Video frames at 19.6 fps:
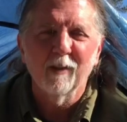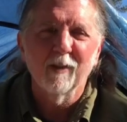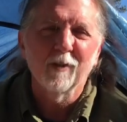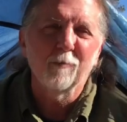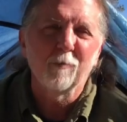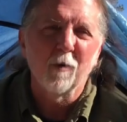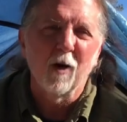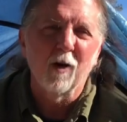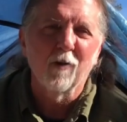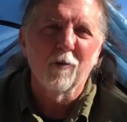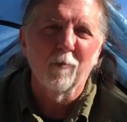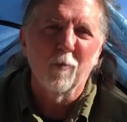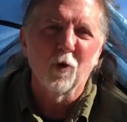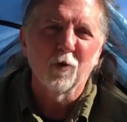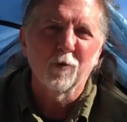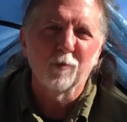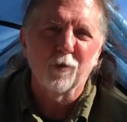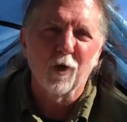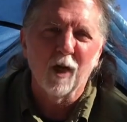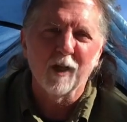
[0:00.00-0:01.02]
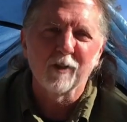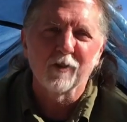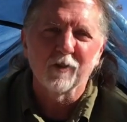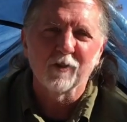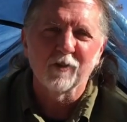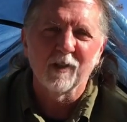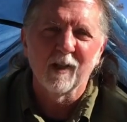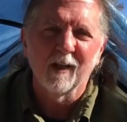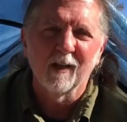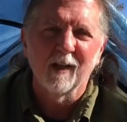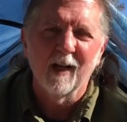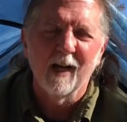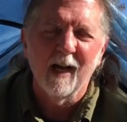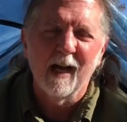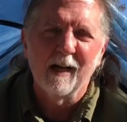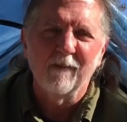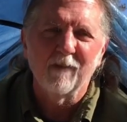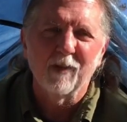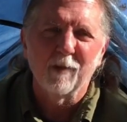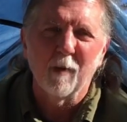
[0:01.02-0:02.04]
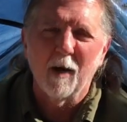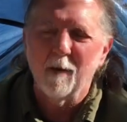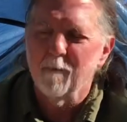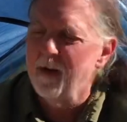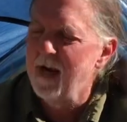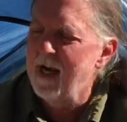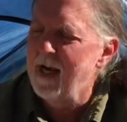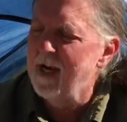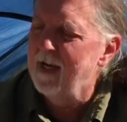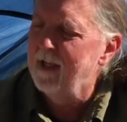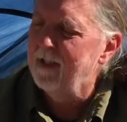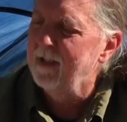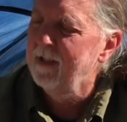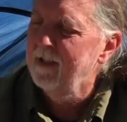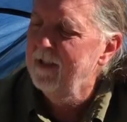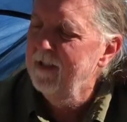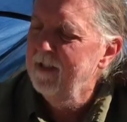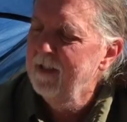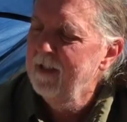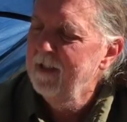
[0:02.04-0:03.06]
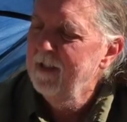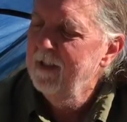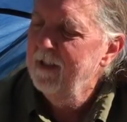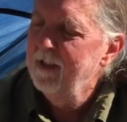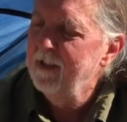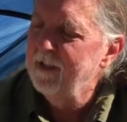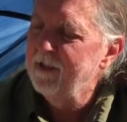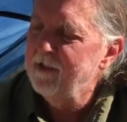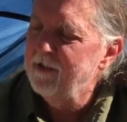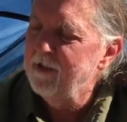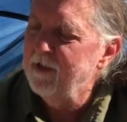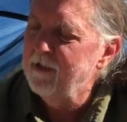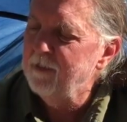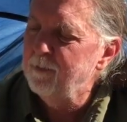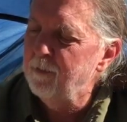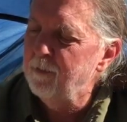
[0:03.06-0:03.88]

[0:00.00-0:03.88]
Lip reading: This is probably the most precious thing I have in my bag, is this